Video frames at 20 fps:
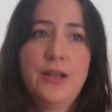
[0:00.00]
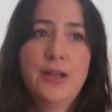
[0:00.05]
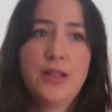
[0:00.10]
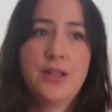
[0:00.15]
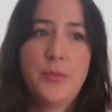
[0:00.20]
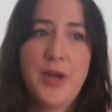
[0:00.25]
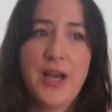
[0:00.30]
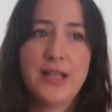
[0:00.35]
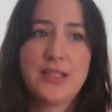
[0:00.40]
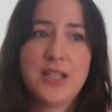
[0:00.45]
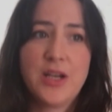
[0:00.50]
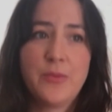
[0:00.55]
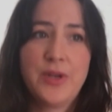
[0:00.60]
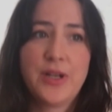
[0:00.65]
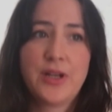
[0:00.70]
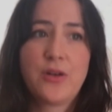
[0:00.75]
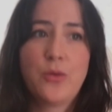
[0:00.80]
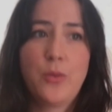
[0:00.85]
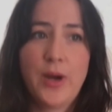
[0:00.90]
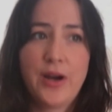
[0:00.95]
the
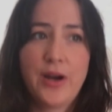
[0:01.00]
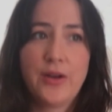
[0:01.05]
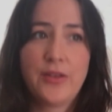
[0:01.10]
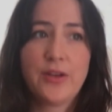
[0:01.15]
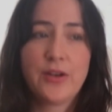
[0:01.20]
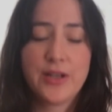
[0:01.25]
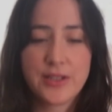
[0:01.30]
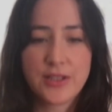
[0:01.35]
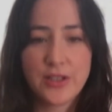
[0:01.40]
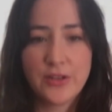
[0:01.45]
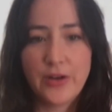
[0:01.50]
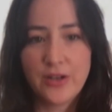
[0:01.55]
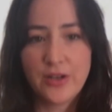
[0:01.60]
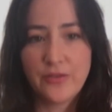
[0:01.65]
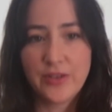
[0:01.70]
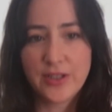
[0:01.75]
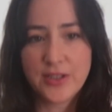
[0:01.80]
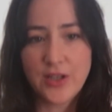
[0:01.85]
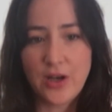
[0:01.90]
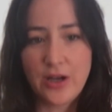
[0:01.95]
pandemic where there is a lot of
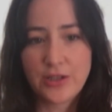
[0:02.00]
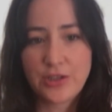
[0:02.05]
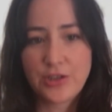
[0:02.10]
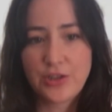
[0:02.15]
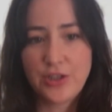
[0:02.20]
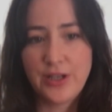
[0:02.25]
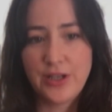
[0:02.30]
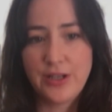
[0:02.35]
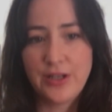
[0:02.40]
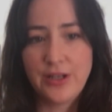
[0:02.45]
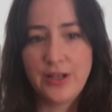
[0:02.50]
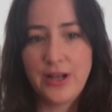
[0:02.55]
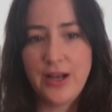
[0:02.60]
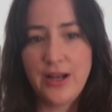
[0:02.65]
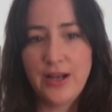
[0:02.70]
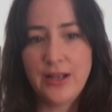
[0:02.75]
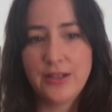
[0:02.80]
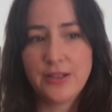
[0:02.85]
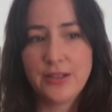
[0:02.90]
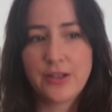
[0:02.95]
exhaustion,
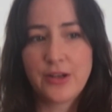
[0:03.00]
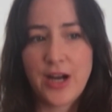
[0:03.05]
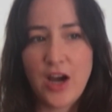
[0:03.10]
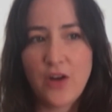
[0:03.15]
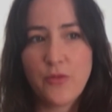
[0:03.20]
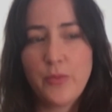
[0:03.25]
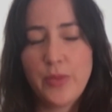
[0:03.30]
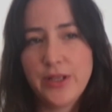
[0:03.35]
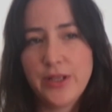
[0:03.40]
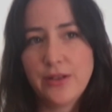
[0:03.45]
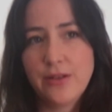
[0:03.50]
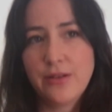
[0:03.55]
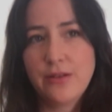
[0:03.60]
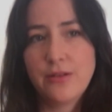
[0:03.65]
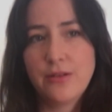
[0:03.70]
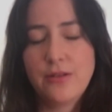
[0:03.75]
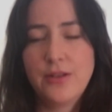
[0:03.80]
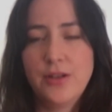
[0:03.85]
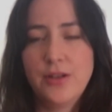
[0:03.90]
and there have been,